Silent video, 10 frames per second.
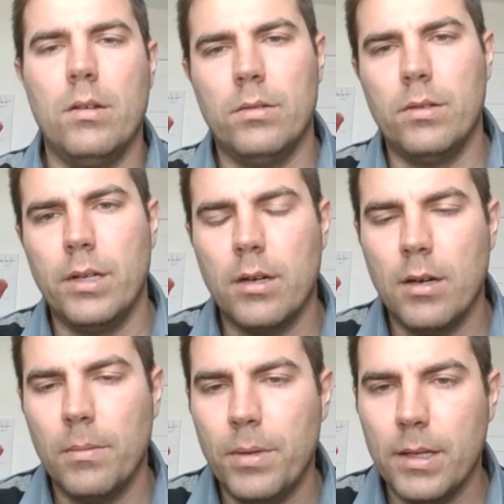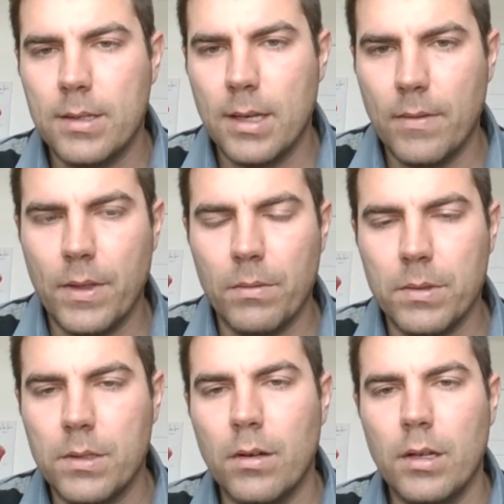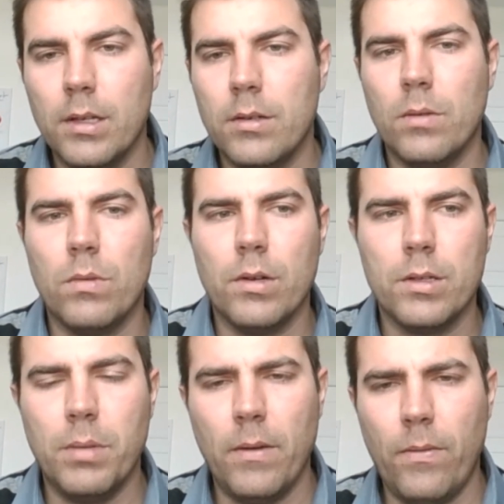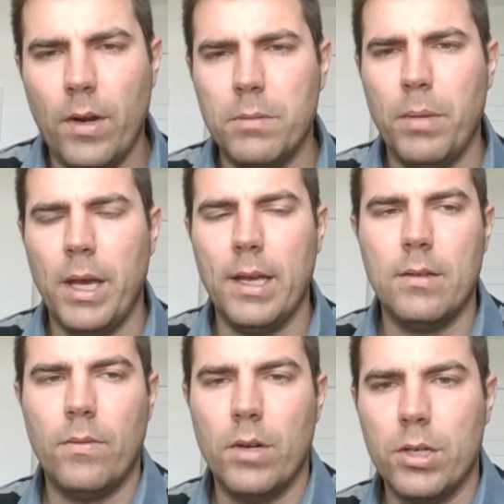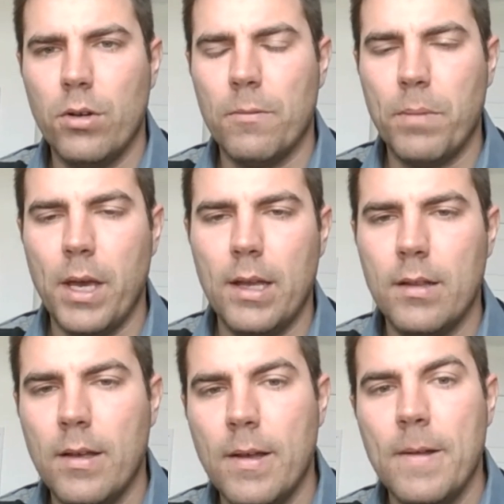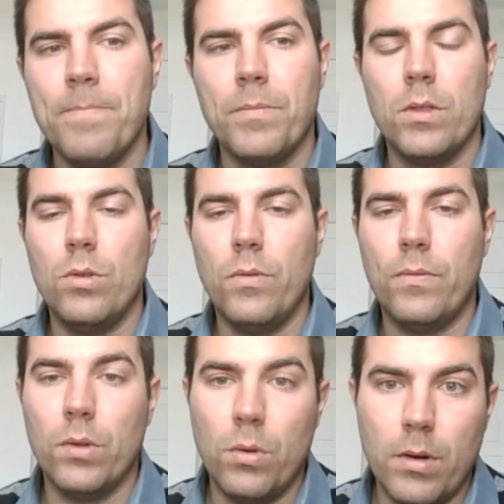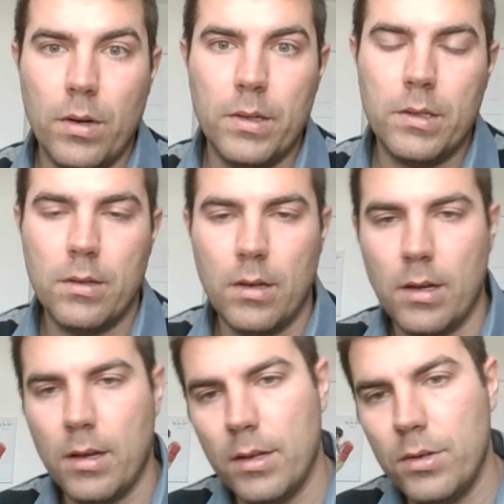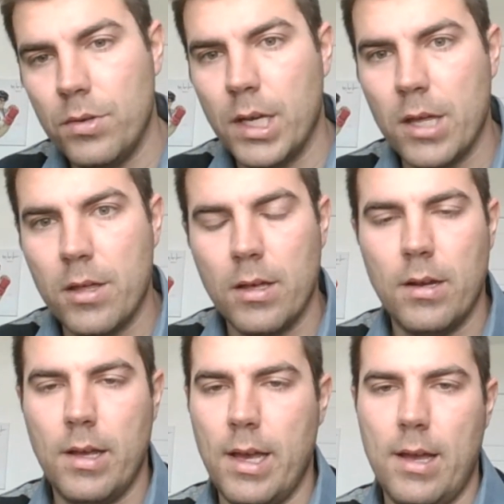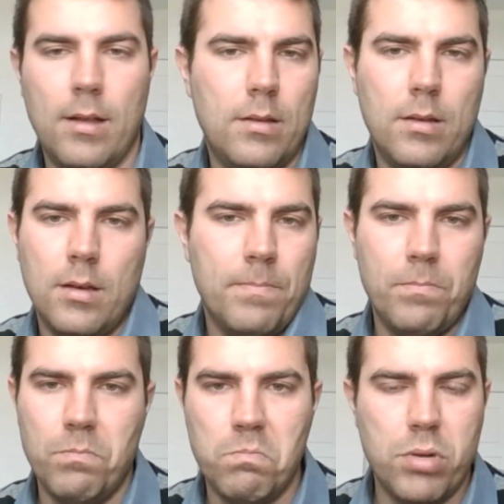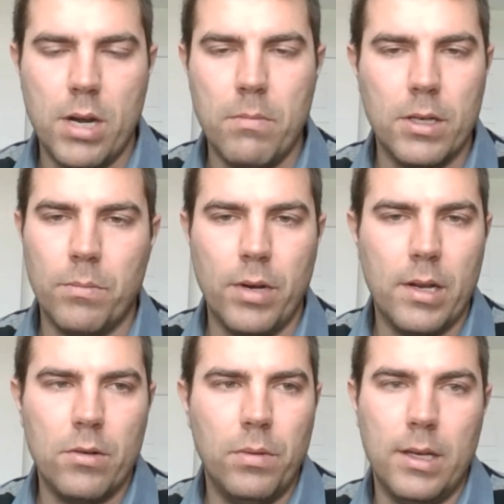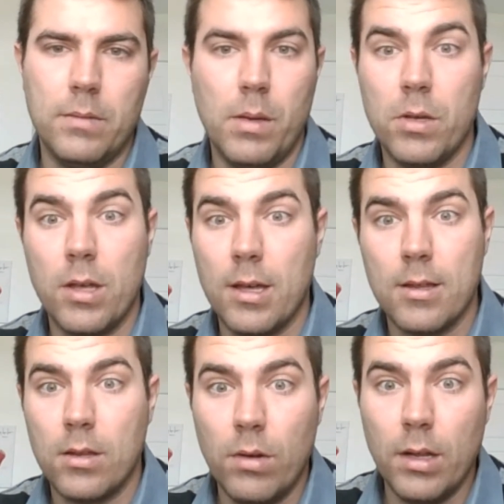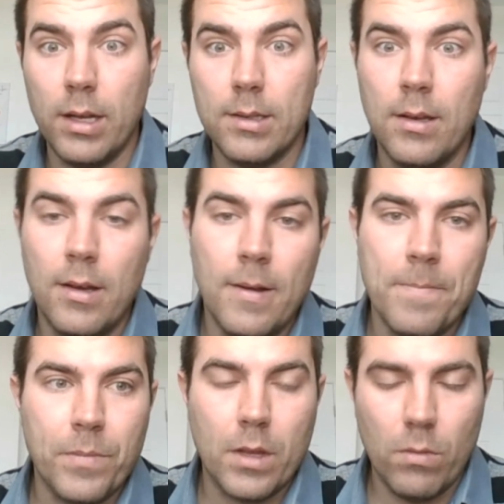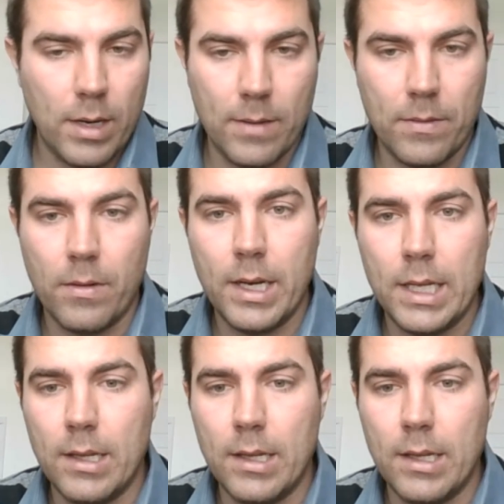Dirty carpets, everything was dirty walls, but a fresh coat of paint, new floors, new kitchen, and pretty much a brand new place. Maybe change the toilets, whatever, right?